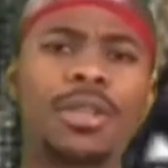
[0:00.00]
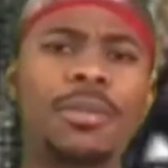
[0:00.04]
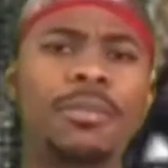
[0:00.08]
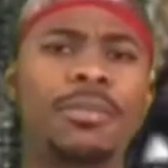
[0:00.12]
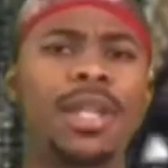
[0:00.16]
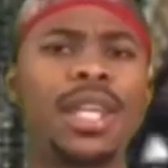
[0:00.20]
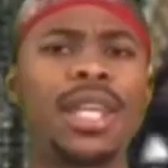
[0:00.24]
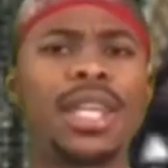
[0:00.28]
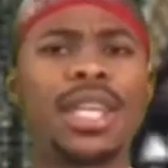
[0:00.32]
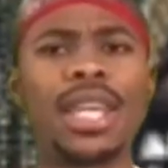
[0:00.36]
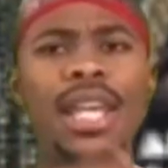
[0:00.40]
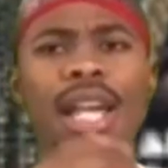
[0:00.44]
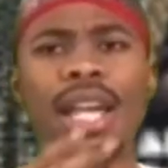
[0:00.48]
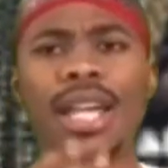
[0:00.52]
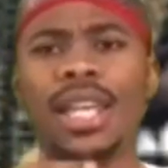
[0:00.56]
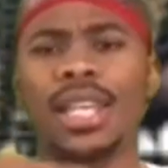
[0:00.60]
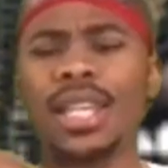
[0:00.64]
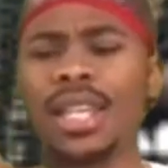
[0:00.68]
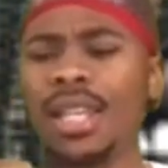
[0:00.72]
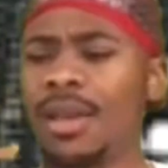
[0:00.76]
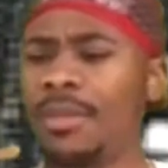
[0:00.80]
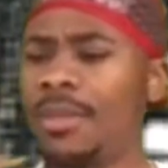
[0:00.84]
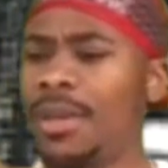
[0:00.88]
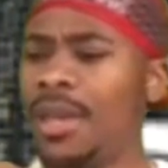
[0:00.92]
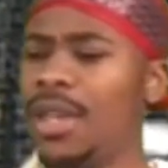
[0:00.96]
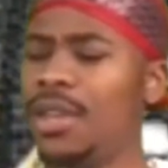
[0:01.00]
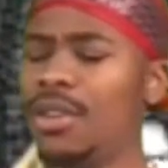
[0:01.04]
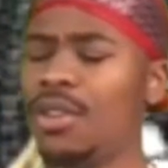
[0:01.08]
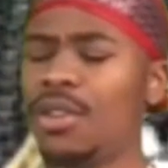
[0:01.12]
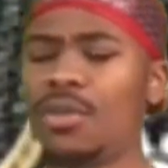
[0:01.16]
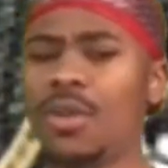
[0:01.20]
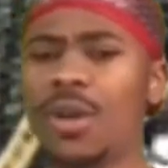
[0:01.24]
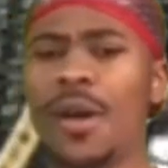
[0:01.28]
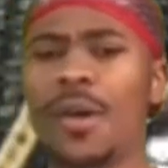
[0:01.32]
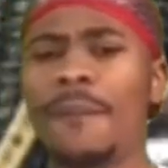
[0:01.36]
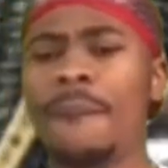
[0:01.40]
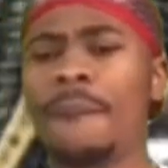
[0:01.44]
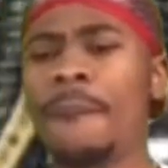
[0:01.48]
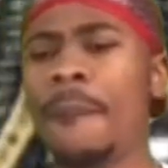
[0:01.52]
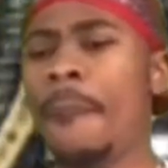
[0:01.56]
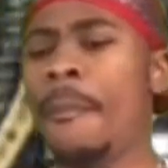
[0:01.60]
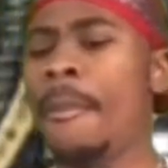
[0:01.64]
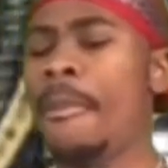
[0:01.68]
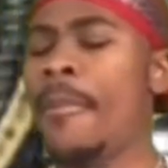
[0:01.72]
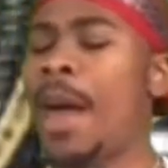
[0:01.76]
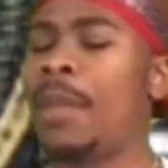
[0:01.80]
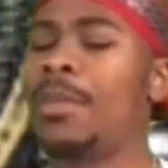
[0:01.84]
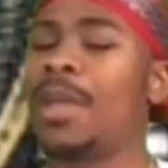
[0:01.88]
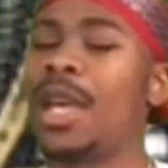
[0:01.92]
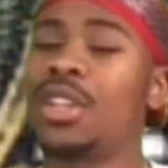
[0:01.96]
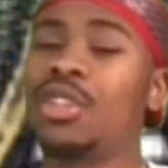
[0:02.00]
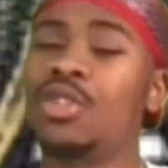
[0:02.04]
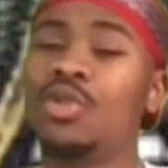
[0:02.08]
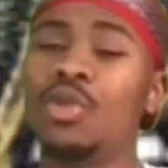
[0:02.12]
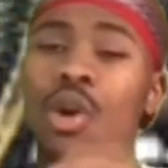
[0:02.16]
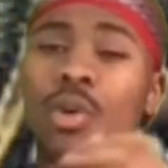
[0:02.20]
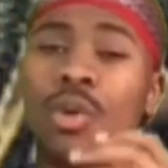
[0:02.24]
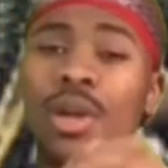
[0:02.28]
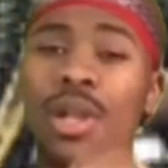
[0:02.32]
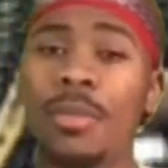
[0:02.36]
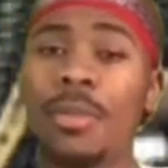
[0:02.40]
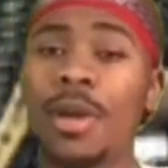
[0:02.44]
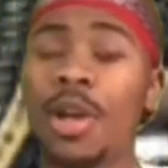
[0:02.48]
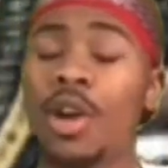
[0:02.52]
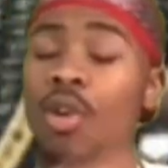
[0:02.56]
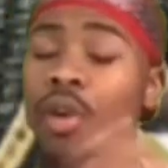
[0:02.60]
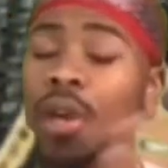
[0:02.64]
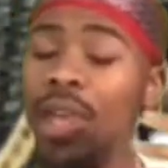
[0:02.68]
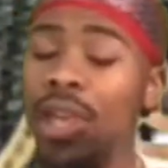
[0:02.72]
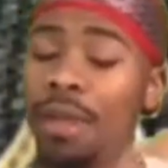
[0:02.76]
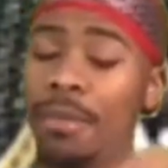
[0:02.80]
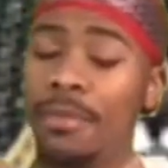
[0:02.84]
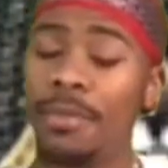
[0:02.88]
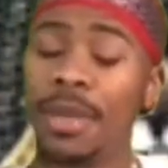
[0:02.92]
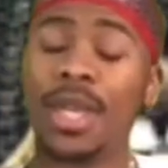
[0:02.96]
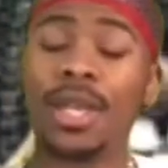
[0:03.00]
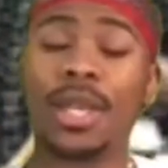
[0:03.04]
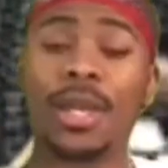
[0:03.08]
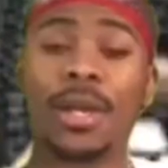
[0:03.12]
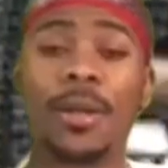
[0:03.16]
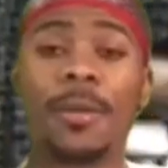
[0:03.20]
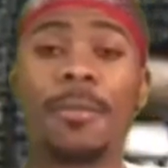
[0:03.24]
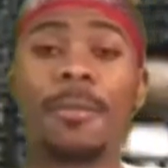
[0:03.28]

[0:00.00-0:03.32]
the blicky, I ended up hitting her up. I'm like, you know what? I'm gonna go ahead and be there.